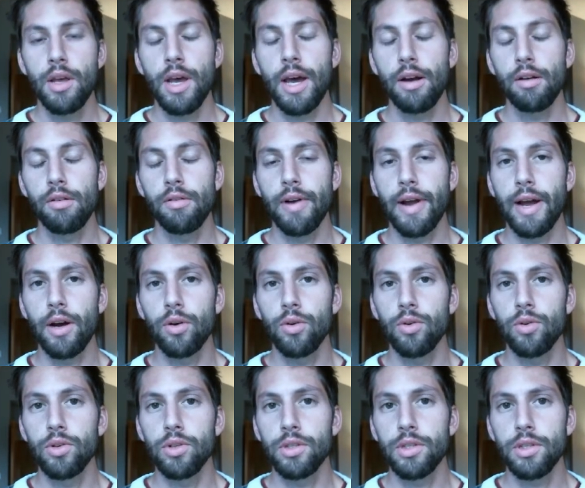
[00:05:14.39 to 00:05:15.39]
at
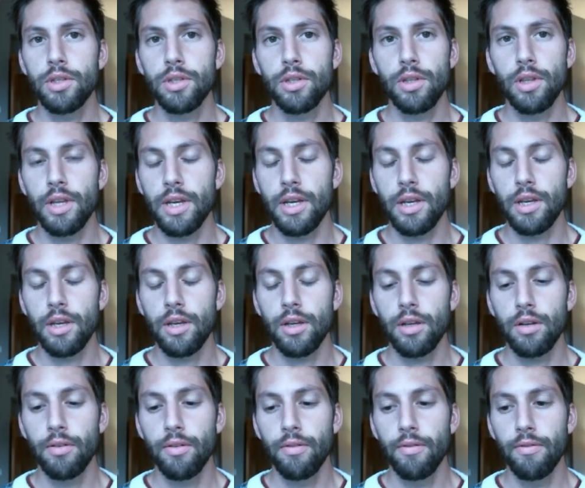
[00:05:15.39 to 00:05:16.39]
around like
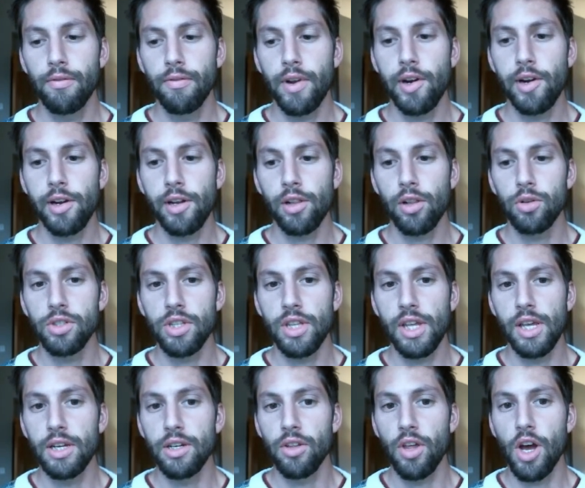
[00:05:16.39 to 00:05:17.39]
very close to
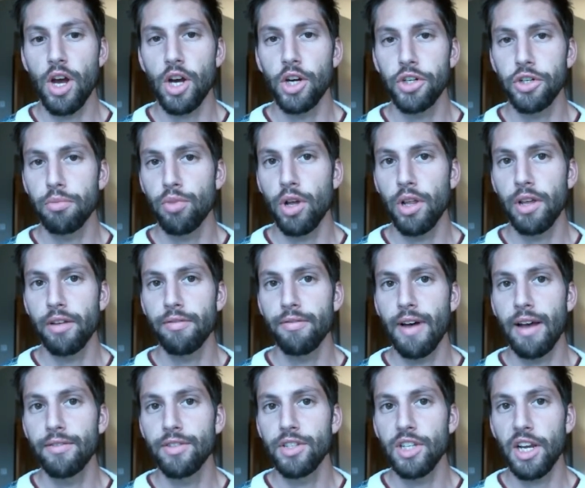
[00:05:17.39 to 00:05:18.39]
the end of the auction, probably
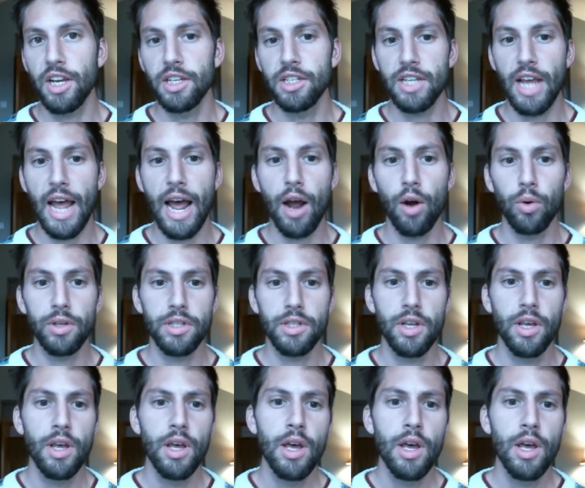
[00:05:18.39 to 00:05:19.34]
5 seconds out.